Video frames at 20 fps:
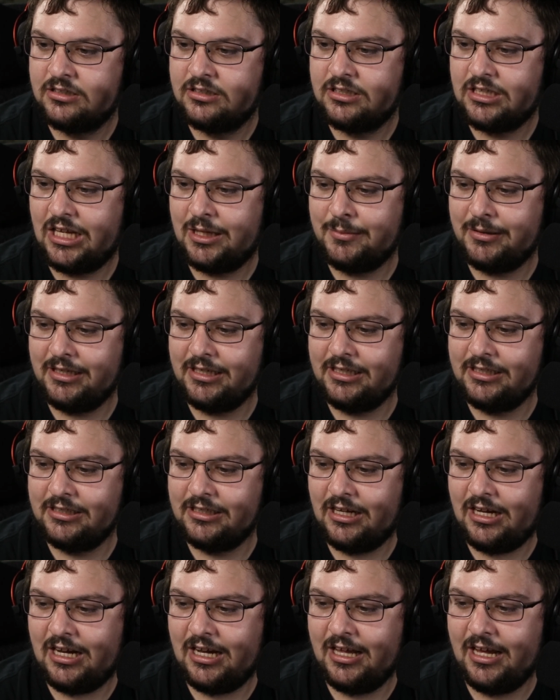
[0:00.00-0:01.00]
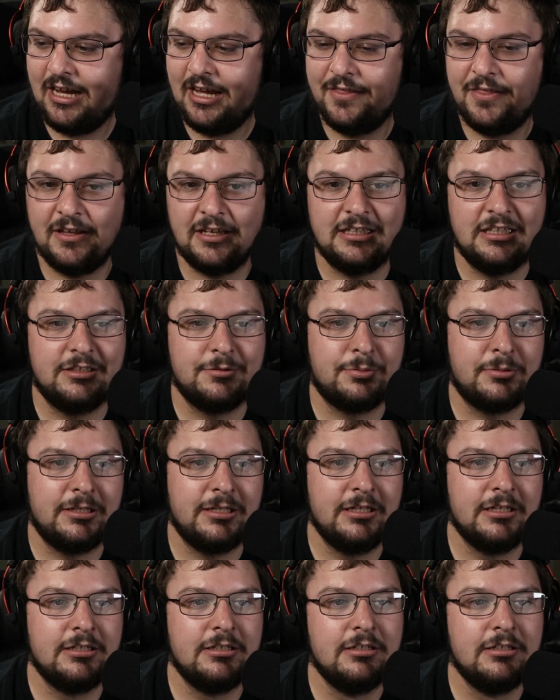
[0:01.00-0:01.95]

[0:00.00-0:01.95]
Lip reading: I mean, I think it does pretty good.